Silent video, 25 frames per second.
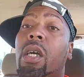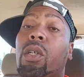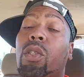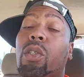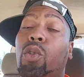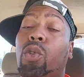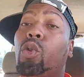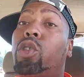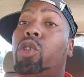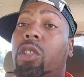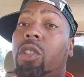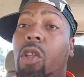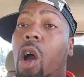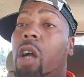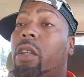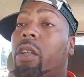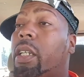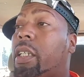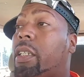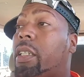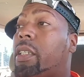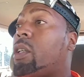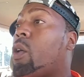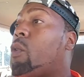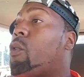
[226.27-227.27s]
You
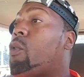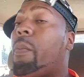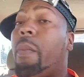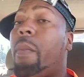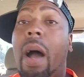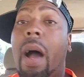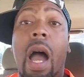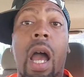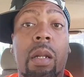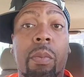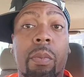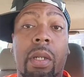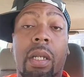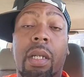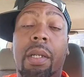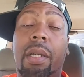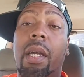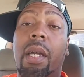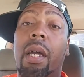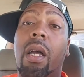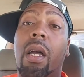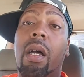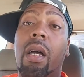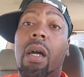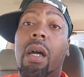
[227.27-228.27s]
starting to, to remind me
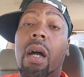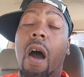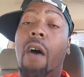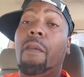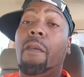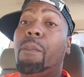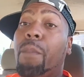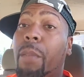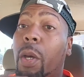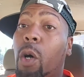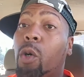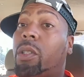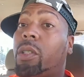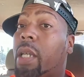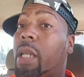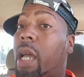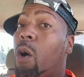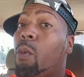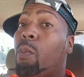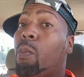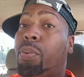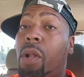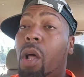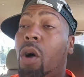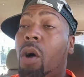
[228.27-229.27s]
of
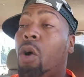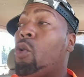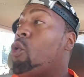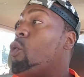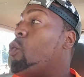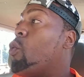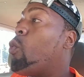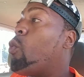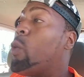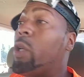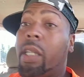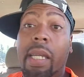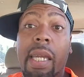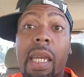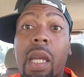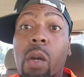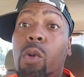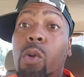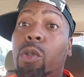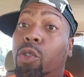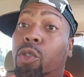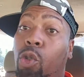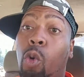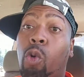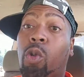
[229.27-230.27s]
Milltown Blow when he
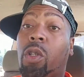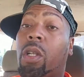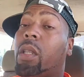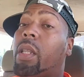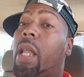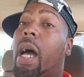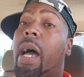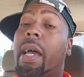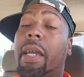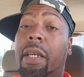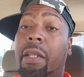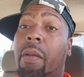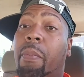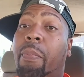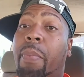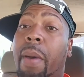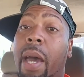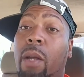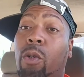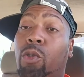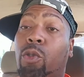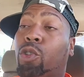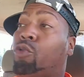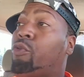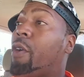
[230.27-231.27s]
was doing a lot in the
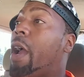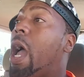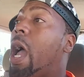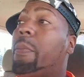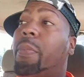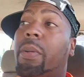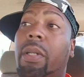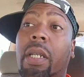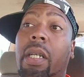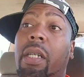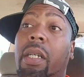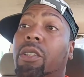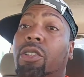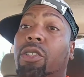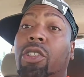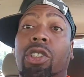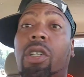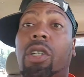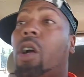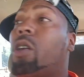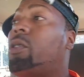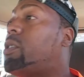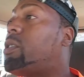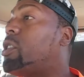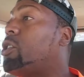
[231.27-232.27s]
battles, grabbing niggas'
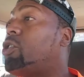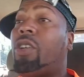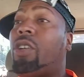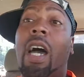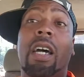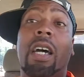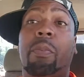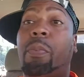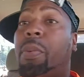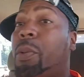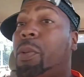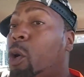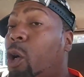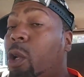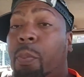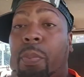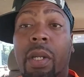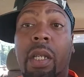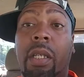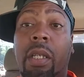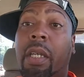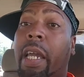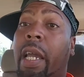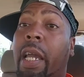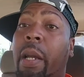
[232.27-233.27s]
shirts and trying to be all up
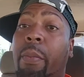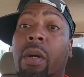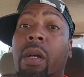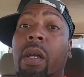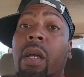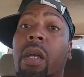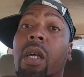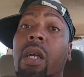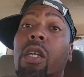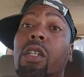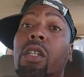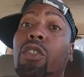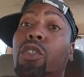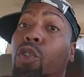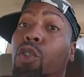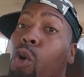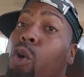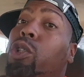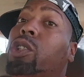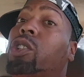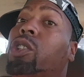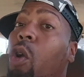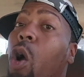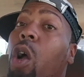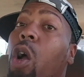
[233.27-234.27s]
in the camera.
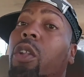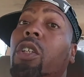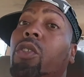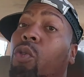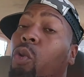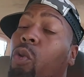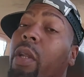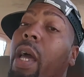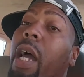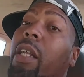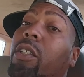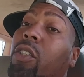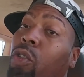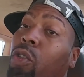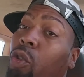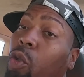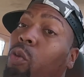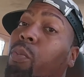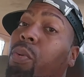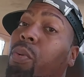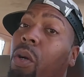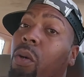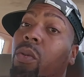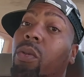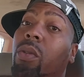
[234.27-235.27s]
You starting to do that too,
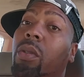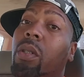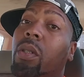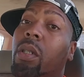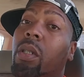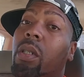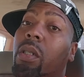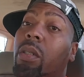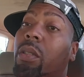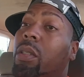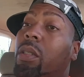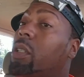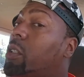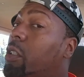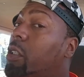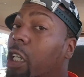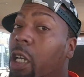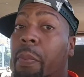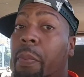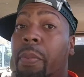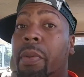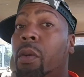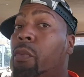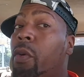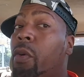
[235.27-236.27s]
bro. Just
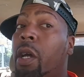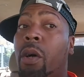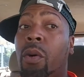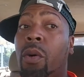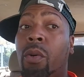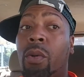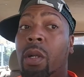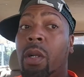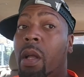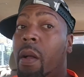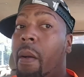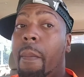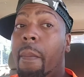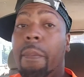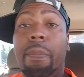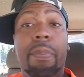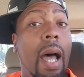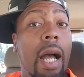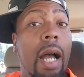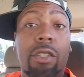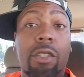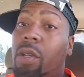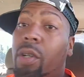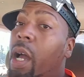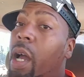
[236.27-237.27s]
keeping it real.
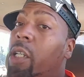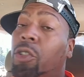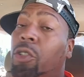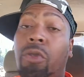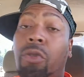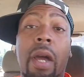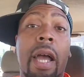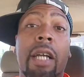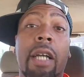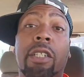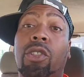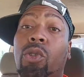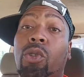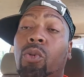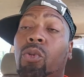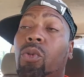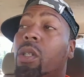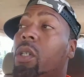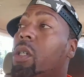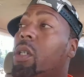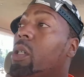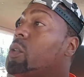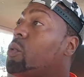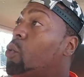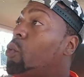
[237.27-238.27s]
Not trying to trash you.
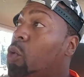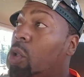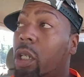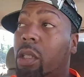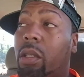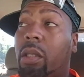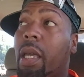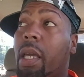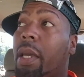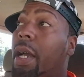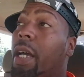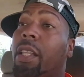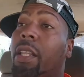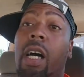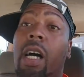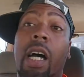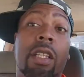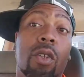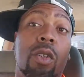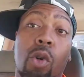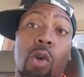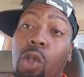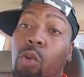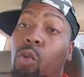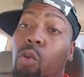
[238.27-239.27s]
Do your thing. I,
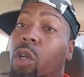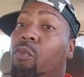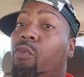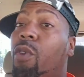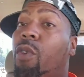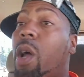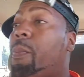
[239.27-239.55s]
know you want to